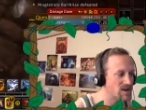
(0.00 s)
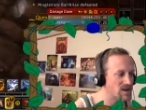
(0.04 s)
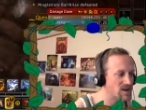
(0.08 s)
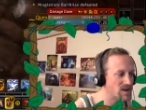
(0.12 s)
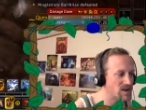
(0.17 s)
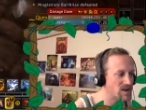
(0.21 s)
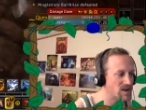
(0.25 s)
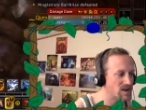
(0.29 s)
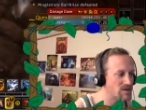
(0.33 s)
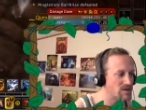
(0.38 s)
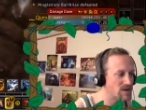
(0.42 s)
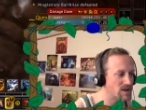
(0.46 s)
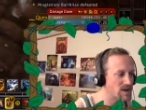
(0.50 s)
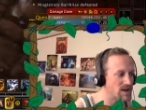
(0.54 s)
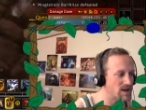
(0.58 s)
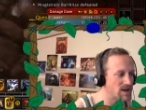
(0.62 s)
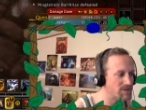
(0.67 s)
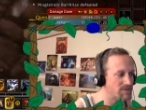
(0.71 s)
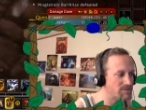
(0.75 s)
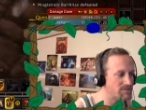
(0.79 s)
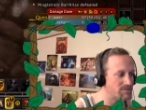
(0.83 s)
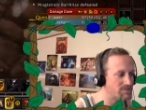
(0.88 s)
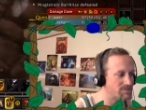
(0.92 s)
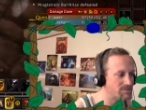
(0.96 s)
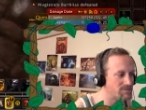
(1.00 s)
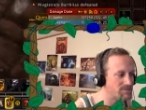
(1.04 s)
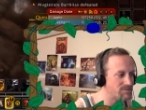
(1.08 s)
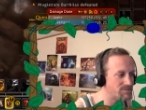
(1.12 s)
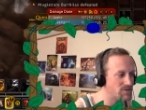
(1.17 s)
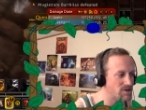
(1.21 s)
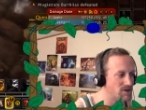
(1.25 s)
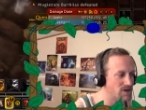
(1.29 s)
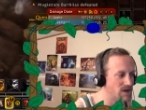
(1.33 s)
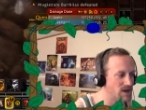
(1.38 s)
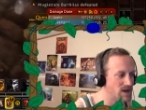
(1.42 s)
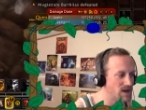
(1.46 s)
Alright.
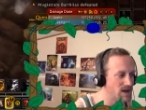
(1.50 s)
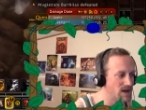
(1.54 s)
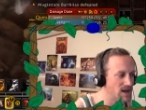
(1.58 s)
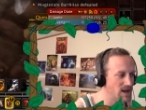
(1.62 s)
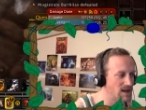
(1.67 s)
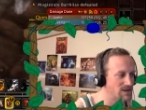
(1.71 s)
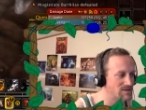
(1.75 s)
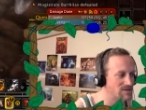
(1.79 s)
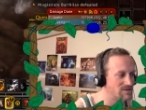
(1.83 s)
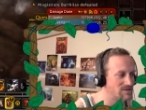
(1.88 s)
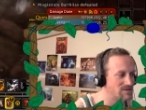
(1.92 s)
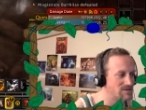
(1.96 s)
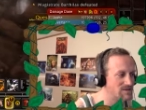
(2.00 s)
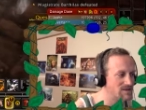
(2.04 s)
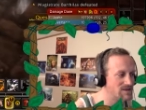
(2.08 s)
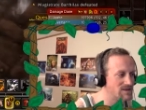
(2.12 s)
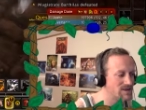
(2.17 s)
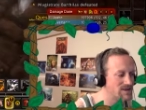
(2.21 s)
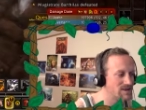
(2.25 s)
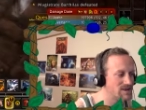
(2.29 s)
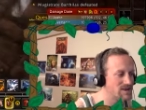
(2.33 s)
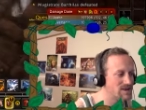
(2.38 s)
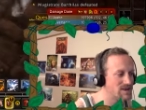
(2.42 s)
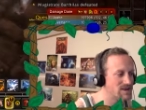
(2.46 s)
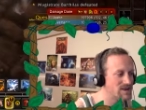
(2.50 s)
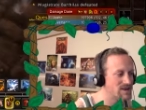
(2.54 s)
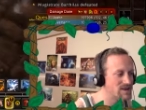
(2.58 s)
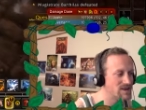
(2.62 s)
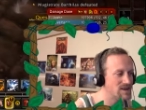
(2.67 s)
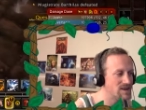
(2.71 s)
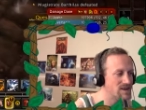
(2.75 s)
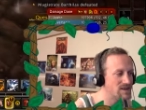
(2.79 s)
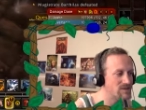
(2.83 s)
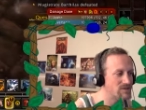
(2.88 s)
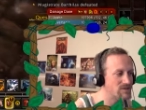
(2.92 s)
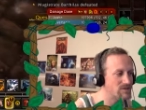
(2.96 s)
Uh,
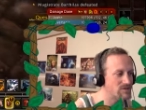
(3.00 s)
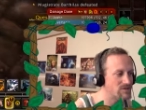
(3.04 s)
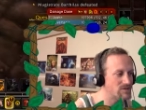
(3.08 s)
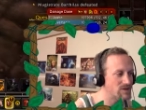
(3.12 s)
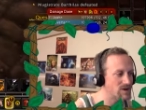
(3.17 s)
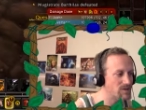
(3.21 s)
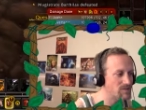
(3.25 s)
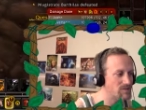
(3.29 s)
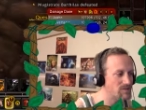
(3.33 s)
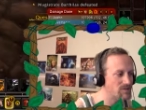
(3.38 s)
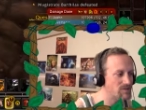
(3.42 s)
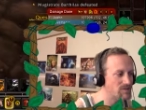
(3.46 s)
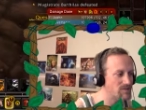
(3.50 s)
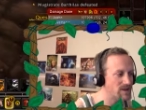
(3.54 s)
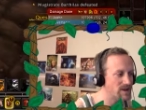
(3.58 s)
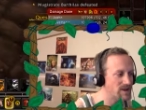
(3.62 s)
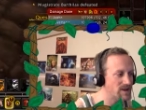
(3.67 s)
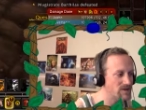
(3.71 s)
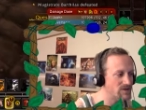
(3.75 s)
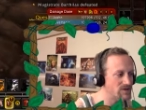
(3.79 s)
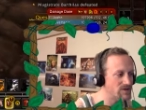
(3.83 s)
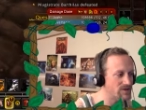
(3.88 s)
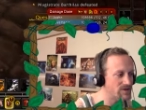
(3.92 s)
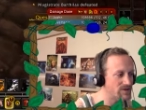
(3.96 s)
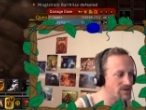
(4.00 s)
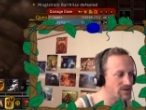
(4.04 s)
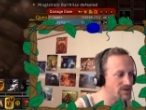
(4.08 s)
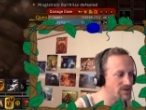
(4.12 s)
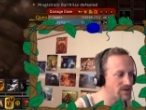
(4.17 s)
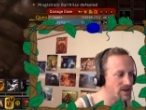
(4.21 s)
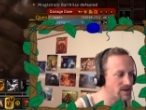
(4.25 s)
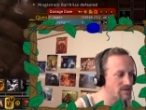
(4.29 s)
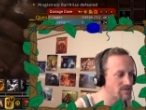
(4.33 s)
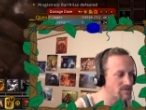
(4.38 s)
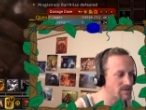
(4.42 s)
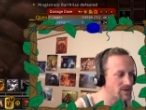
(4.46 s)
they throw up some heals and
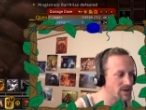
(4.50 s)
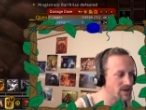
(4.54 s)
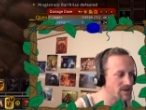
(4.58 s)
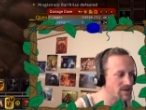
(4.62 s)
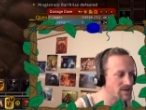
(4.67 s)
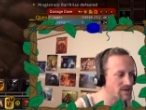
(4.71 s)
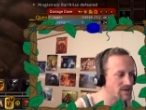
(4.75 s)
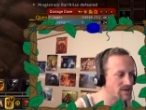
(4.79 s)
stuff, man.